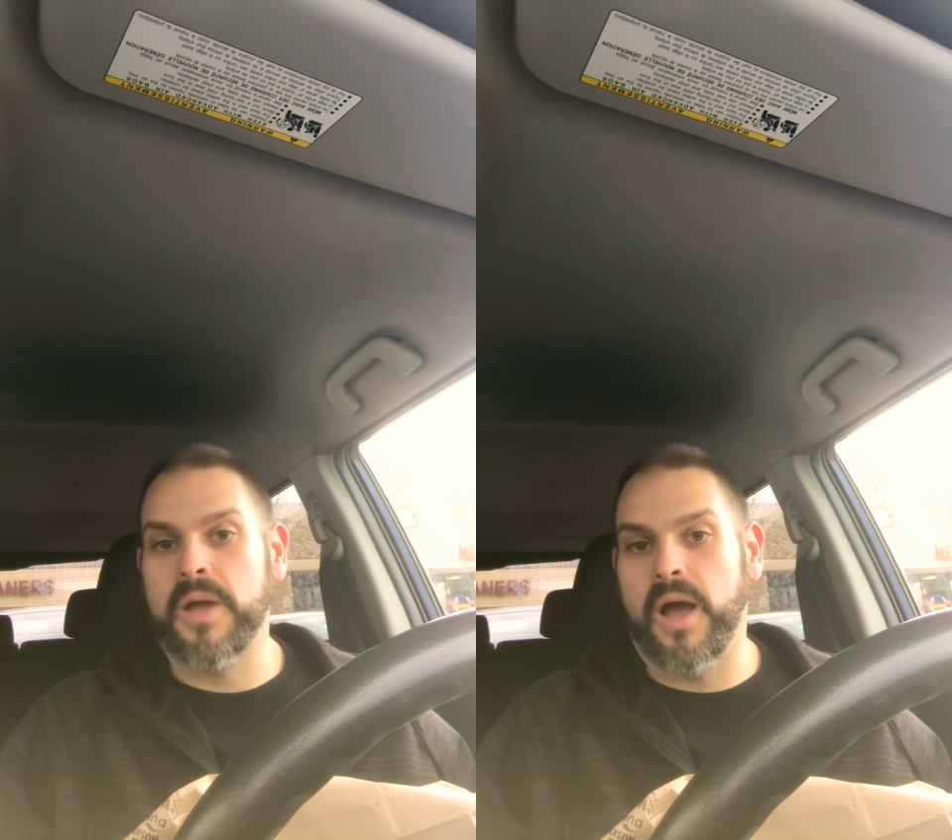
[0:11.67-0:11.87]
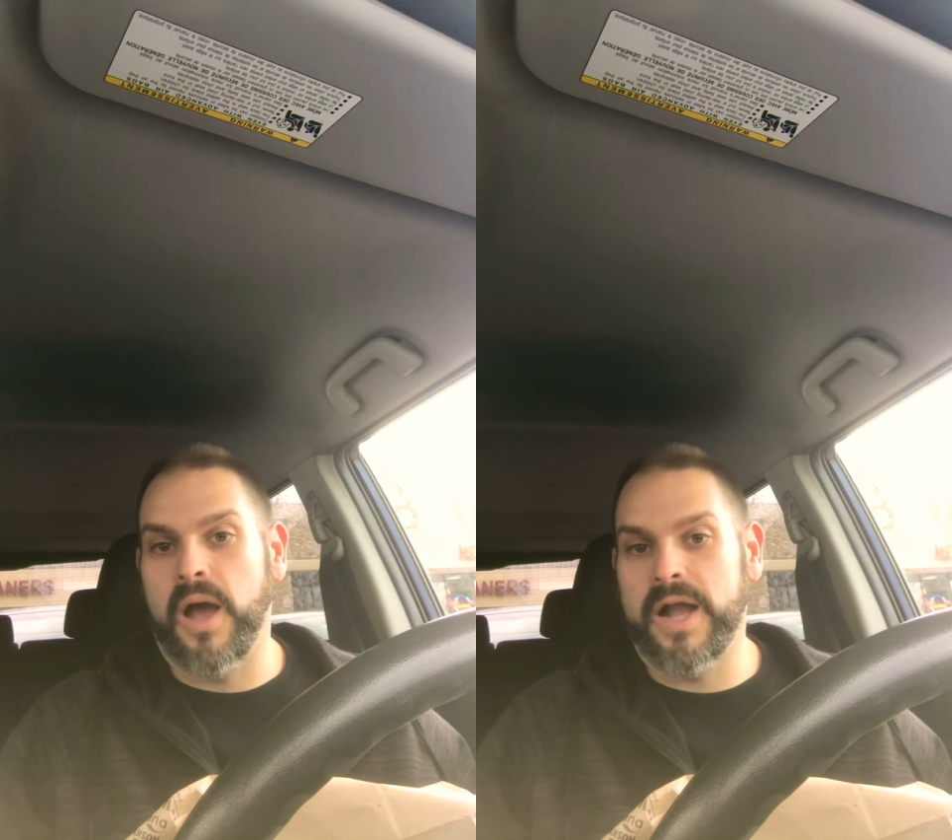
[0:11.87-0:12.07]

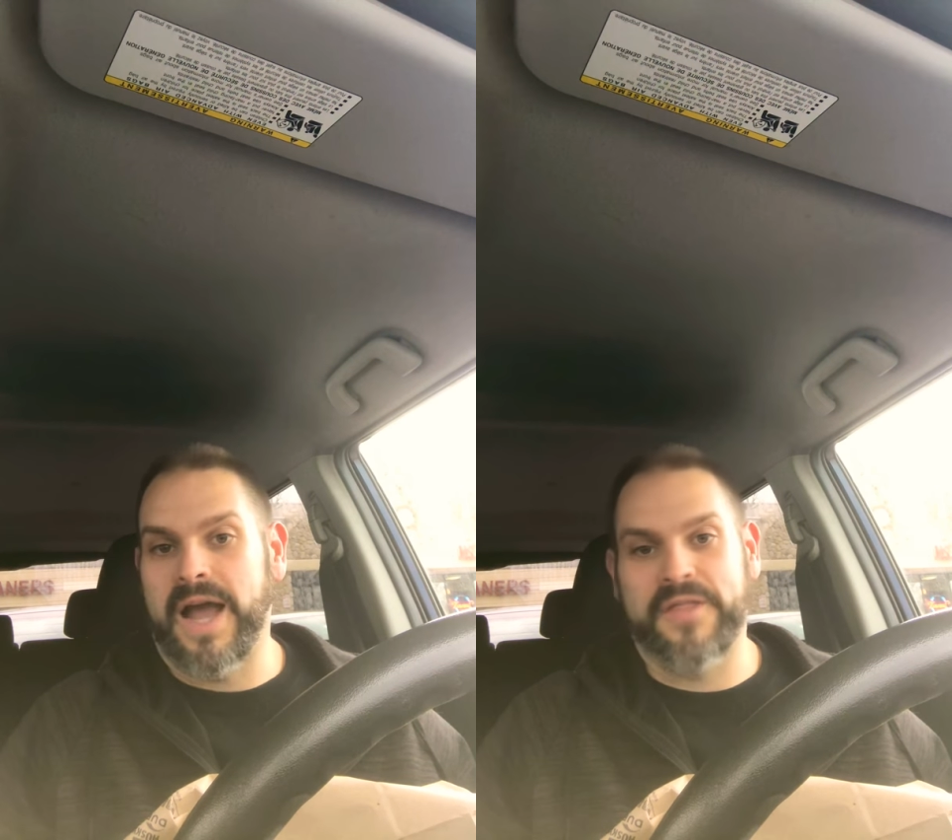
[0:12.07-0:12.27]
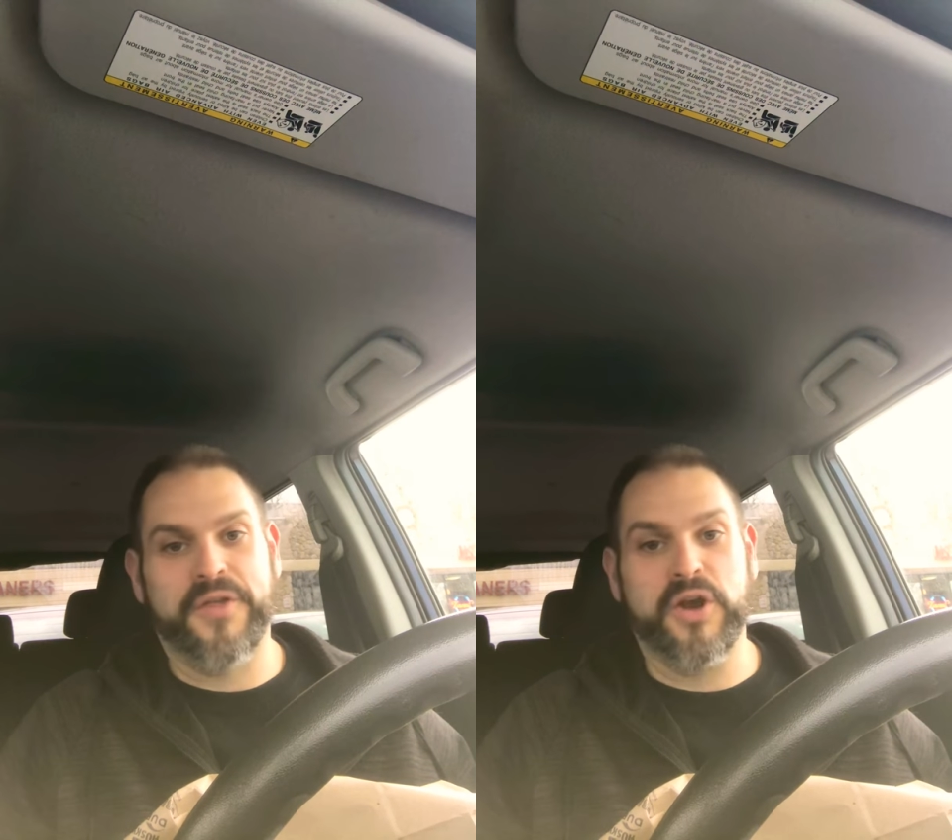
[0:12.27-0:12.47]
Uh,
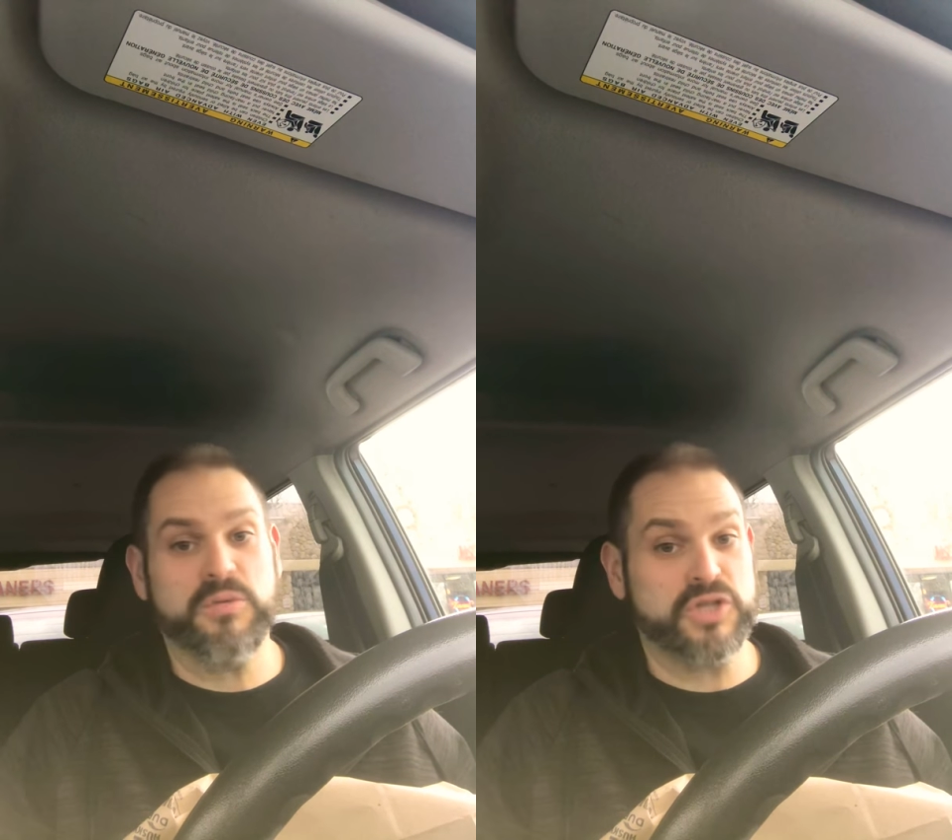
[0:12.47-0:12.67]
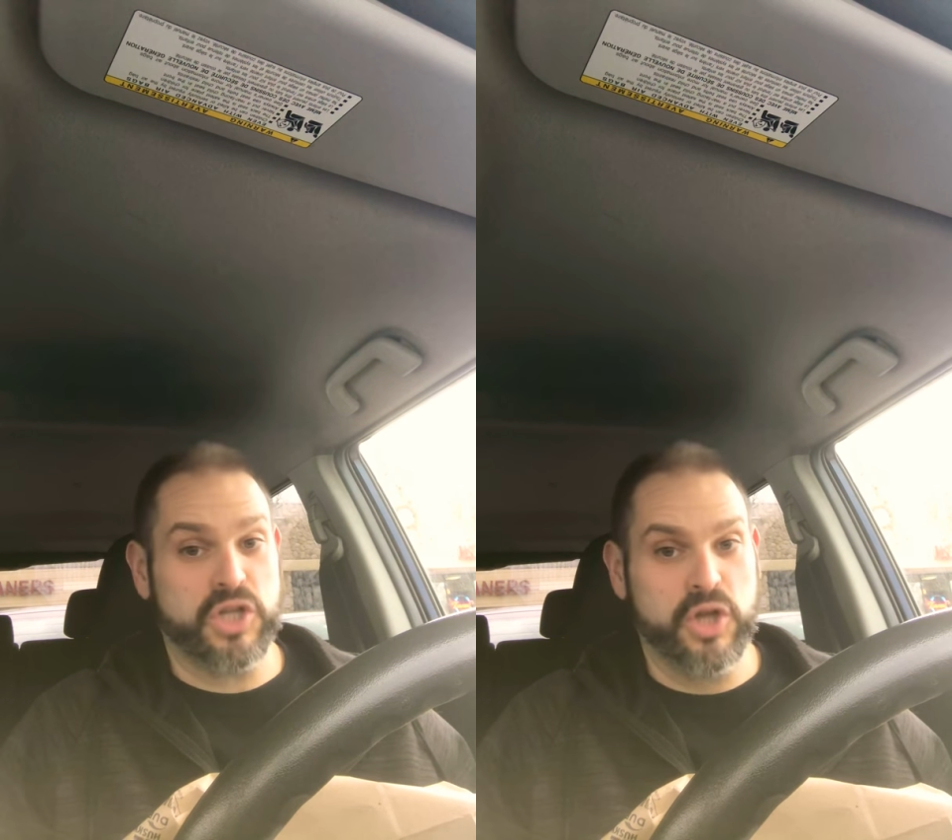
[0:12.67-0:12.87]
got there, it
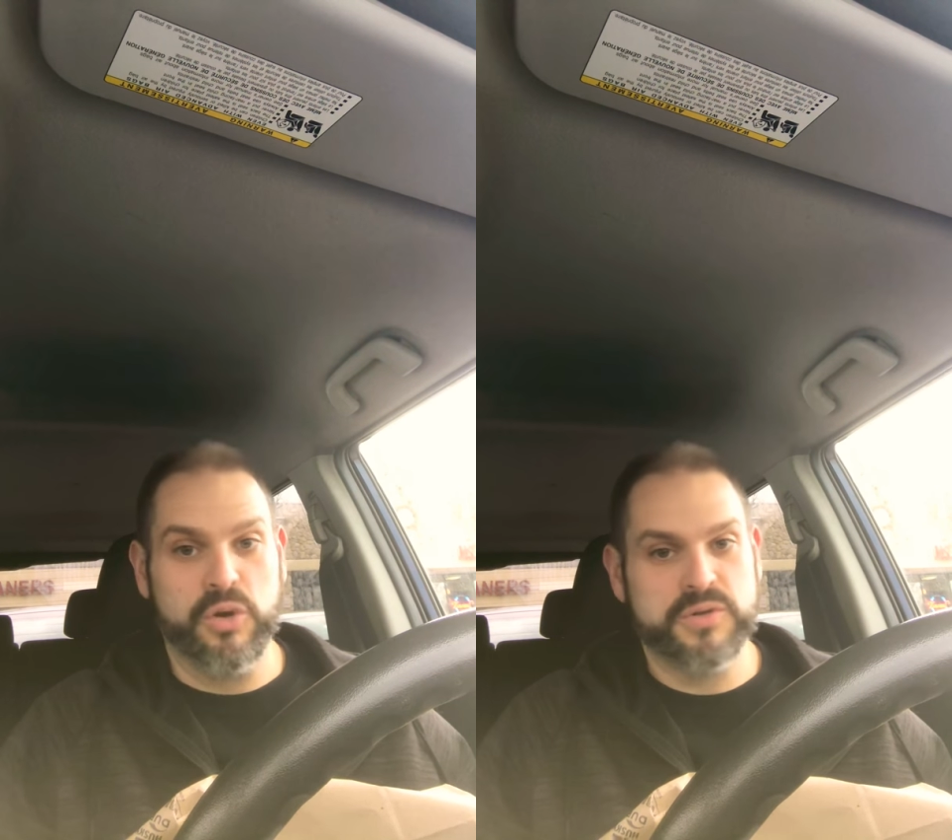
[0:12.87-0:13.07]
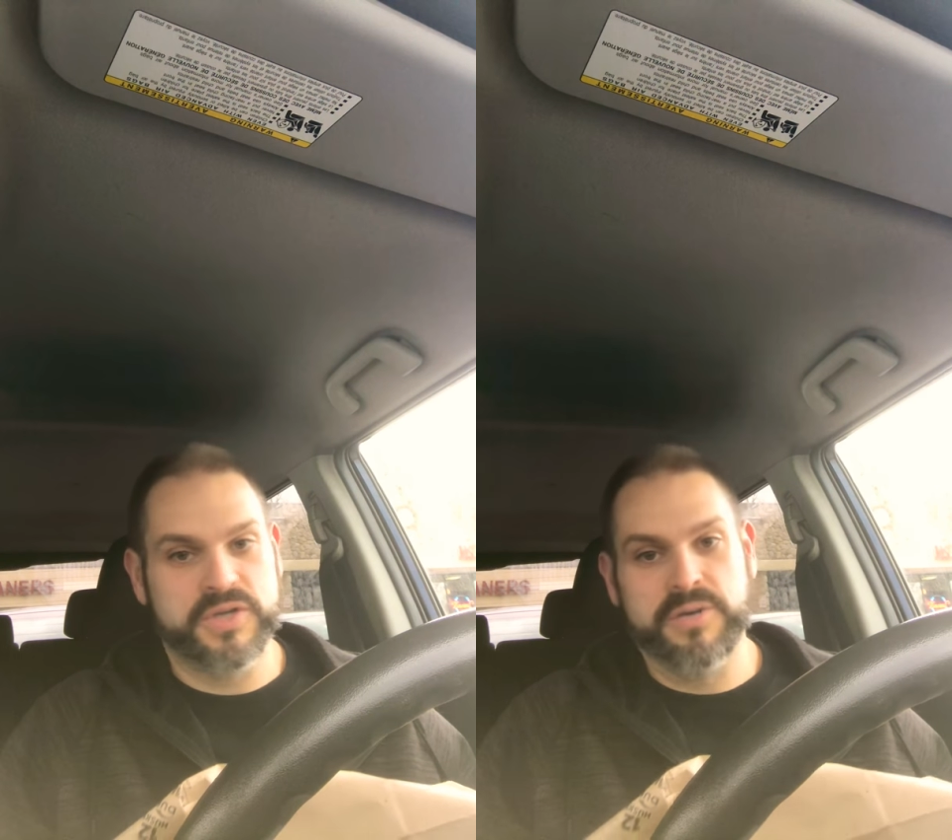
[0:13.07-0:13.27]
was
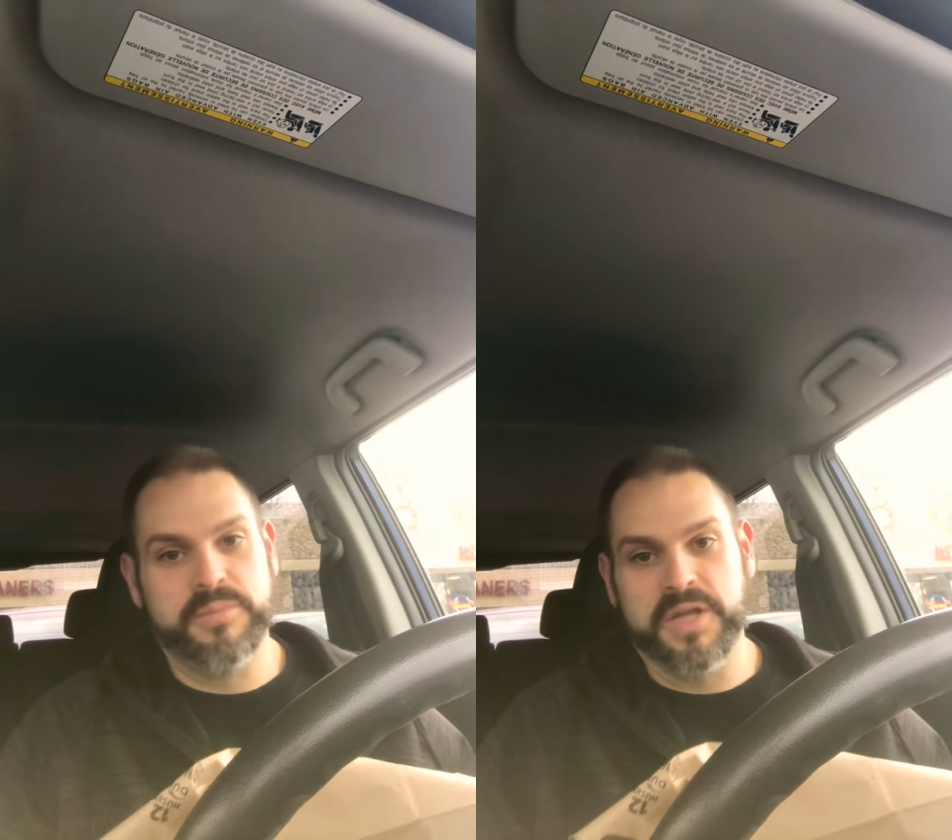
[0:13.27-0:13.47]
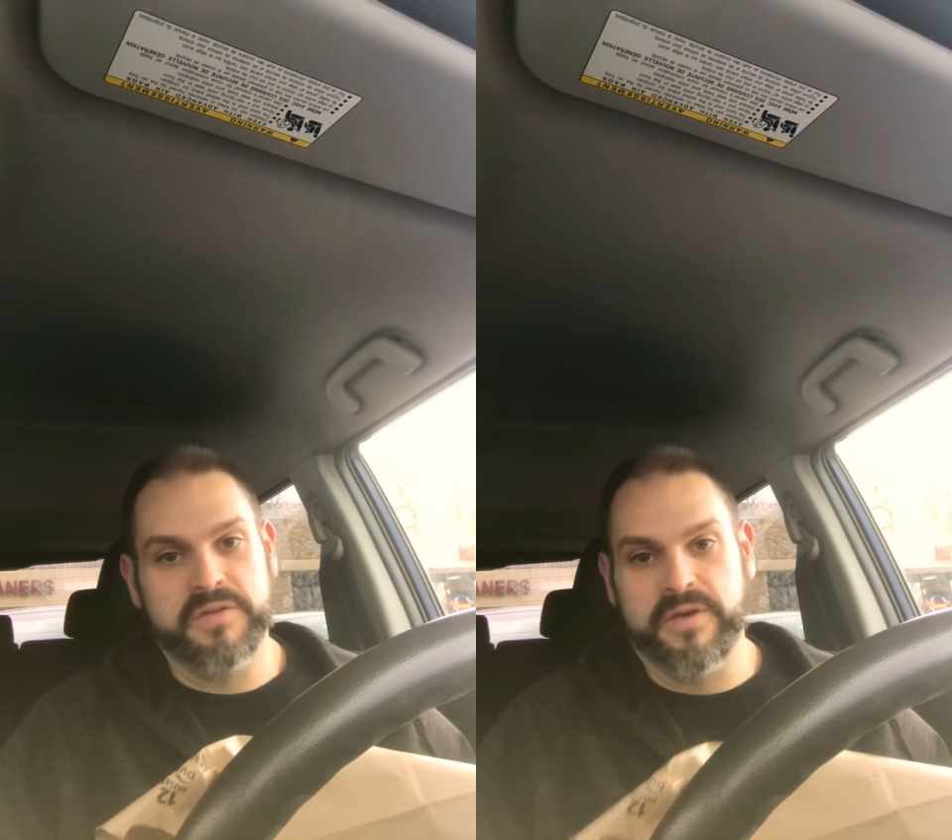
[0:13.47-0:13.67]
closed, couldn't
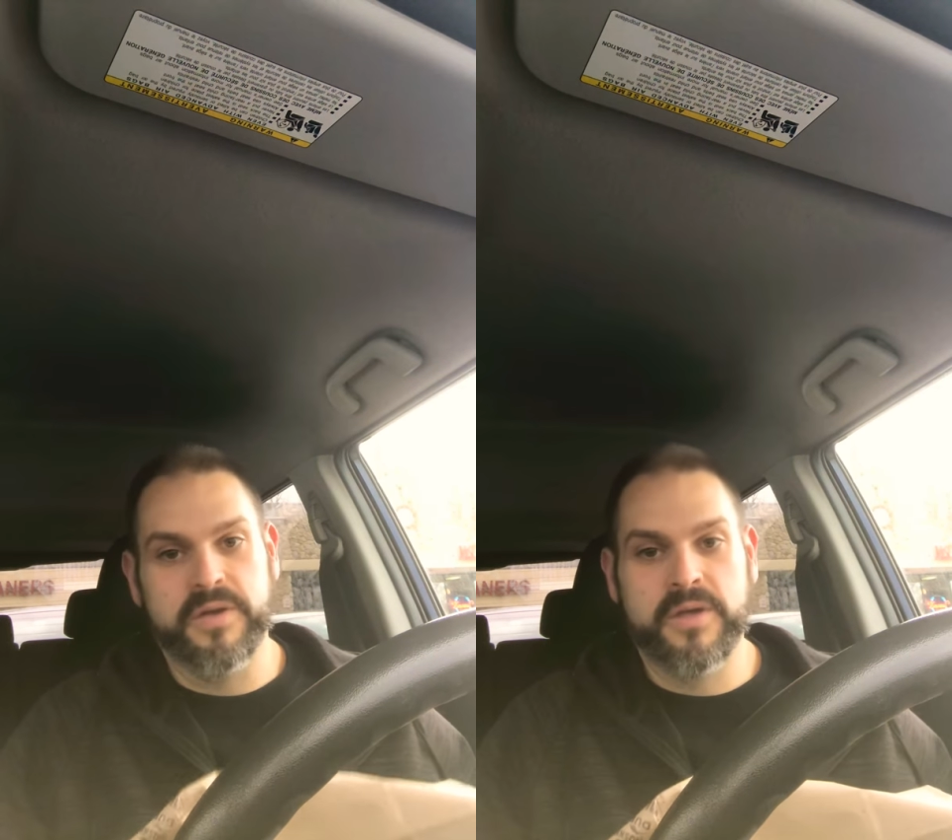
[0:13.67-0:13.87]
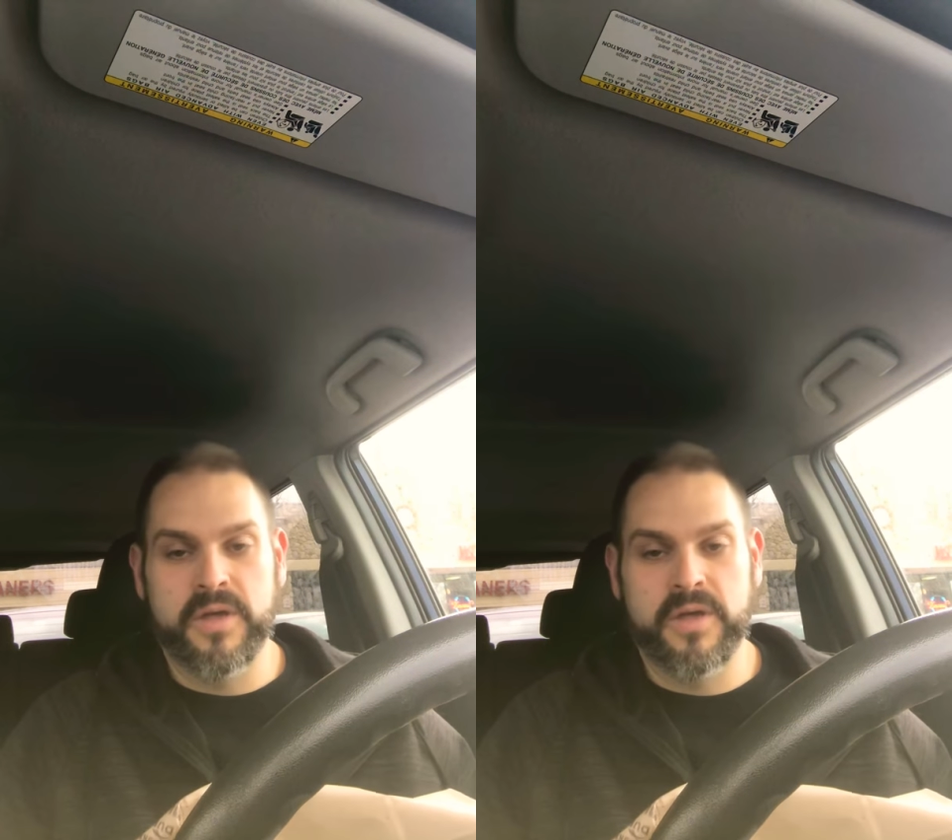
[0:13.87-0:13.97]
believe it.